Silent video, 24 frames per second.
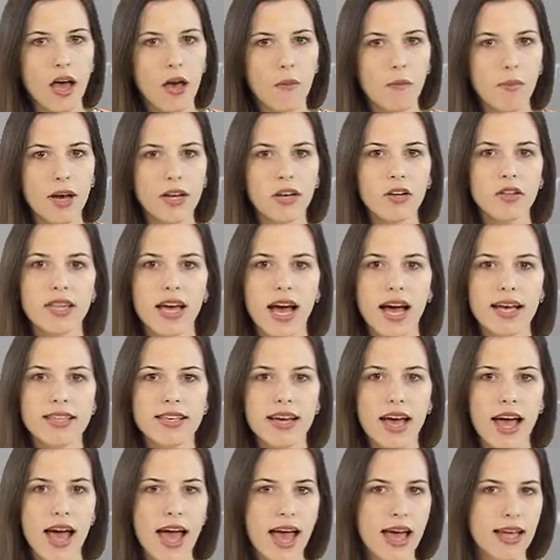But on the
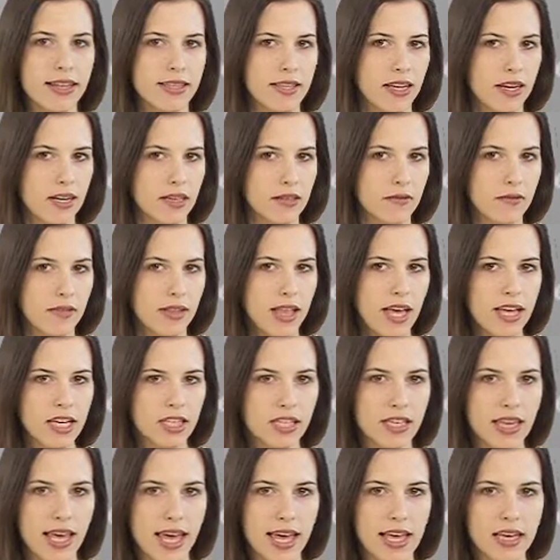other hand, there is flash
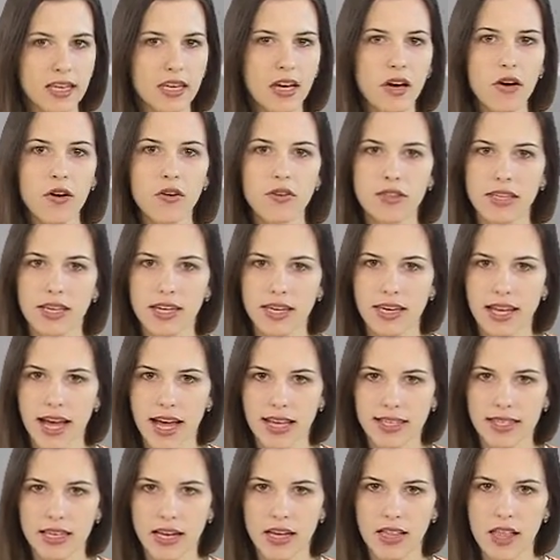data on the
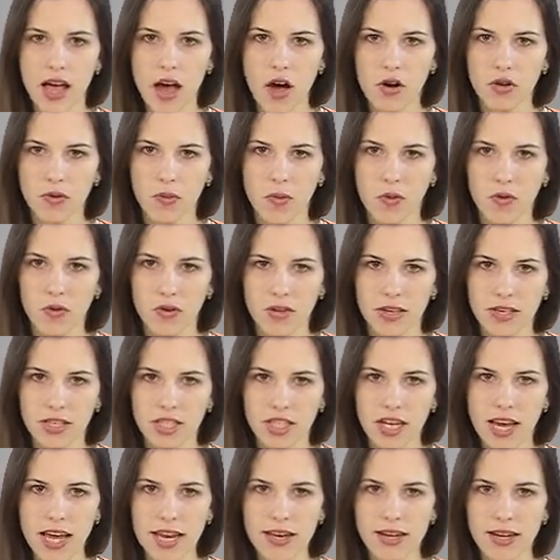industrial output in
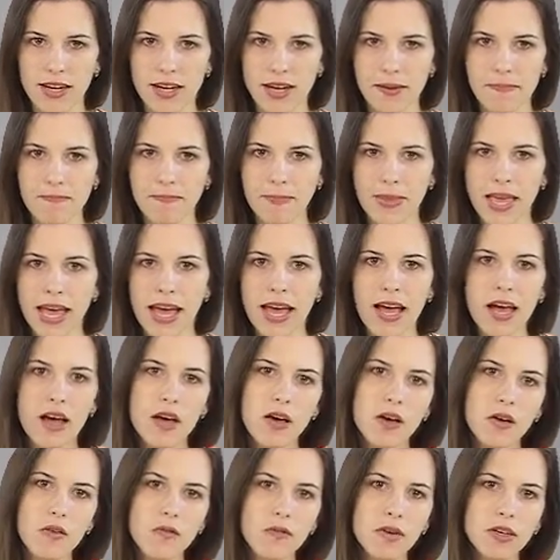January,
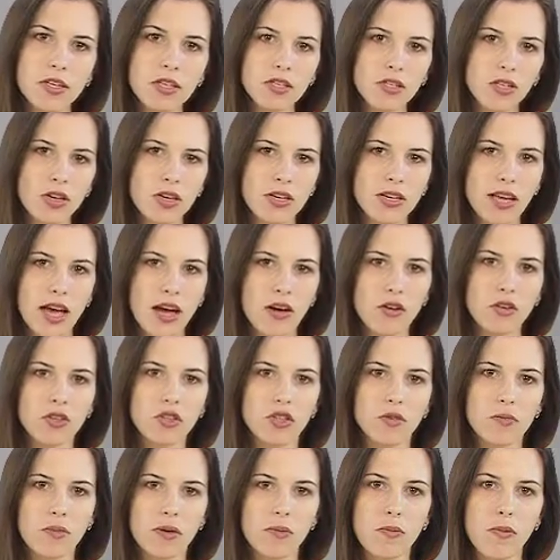which turned out
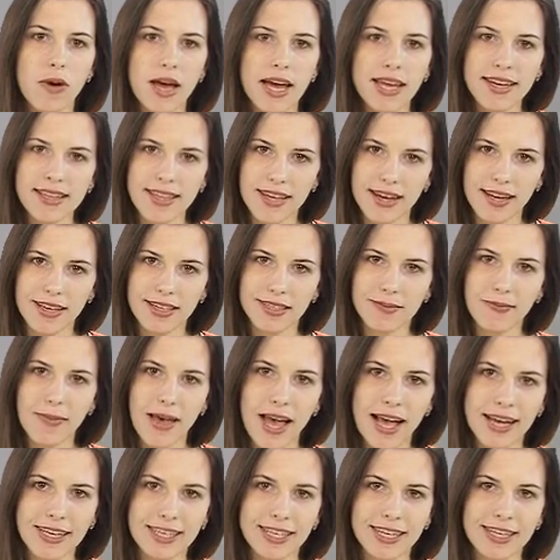to be better than
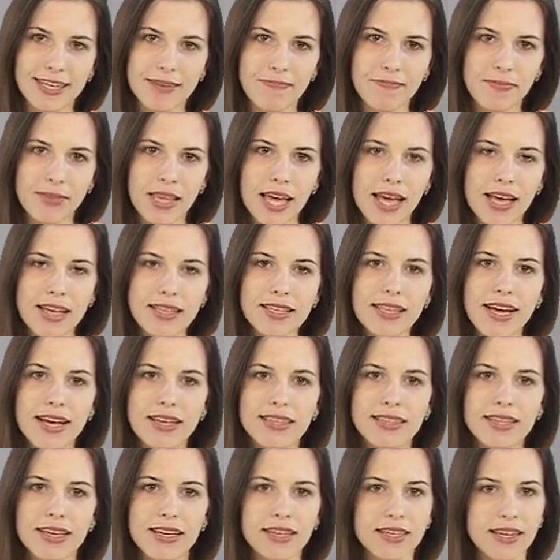expected.
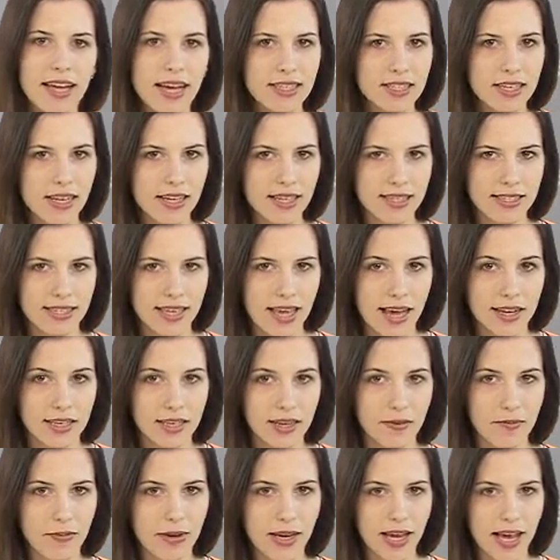Thus, the industrial
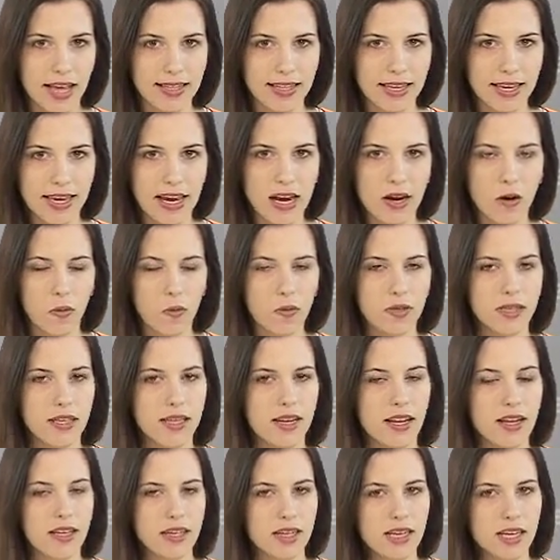sector began the year with an
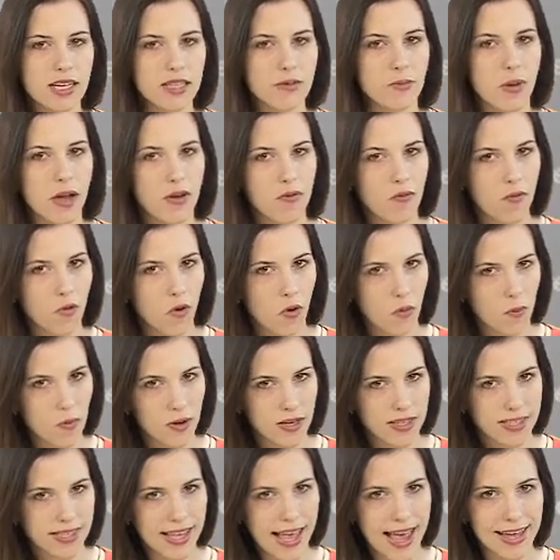increase by
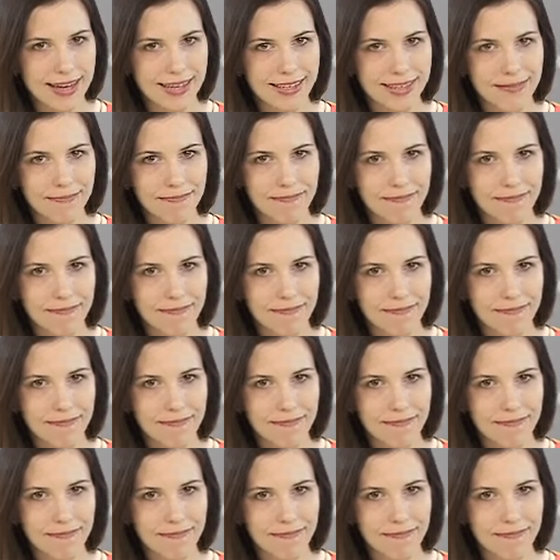4%.